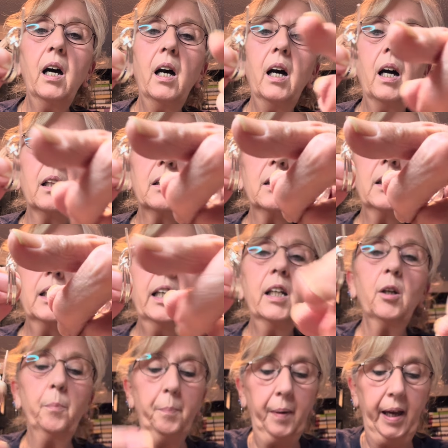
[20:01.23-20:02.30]
a
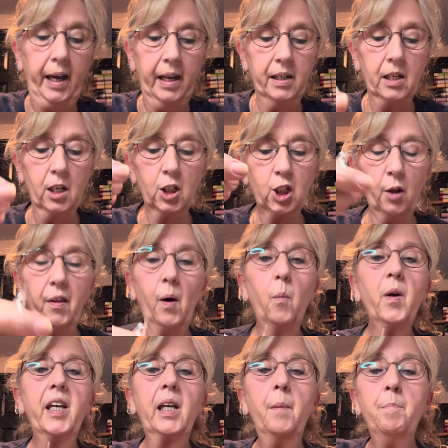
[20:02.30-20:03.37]
little bit so that
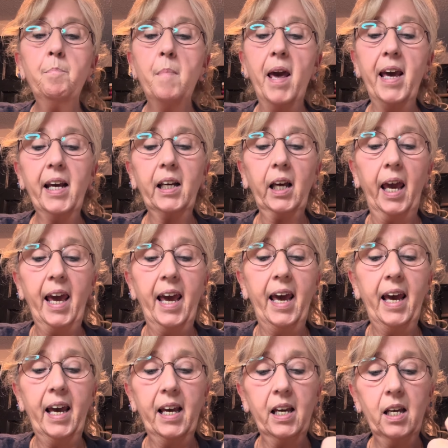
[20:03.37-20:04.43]
we can make
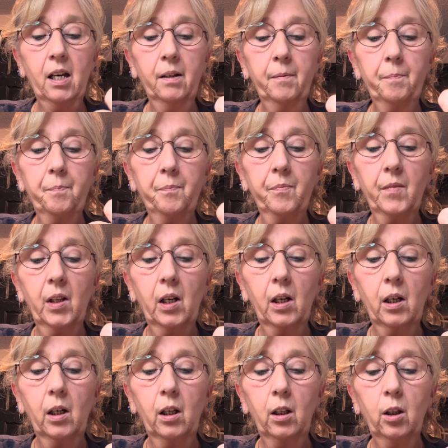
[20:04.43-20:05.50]
a
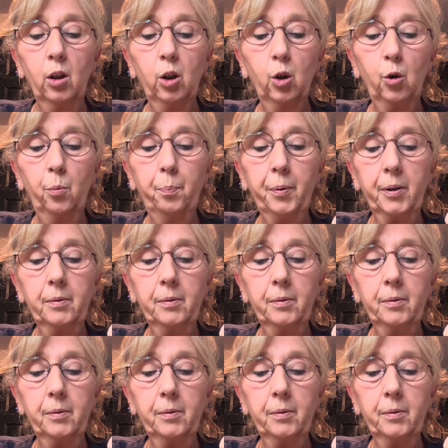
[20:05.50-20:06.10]
loop.